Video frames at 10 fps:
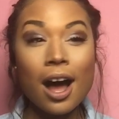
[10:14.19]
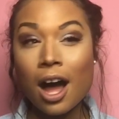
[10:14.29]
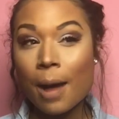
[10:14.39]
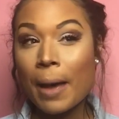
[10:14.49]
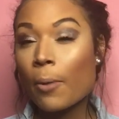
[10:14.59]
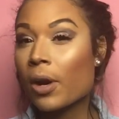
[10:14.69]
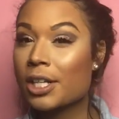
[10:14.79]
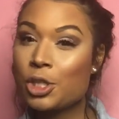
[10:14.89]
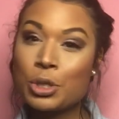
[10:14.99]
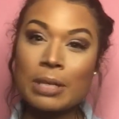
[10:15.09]
Um, I
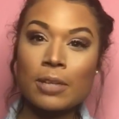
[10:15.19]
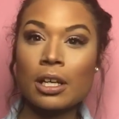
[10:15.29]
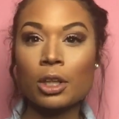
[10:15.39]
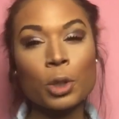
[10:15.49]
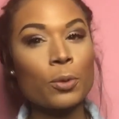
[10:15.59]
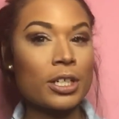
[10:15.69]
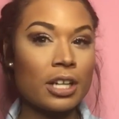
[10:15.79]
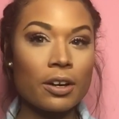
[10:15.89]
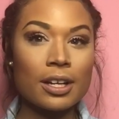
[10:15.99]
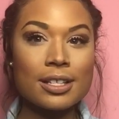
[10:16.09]
wanted to do something a little more
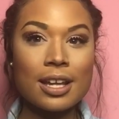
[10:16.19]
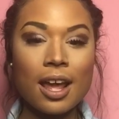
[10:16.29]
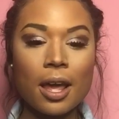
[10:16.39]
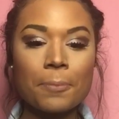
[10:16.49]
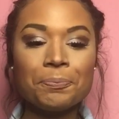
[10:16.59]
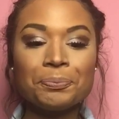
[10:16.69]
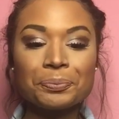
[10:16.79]
daring today.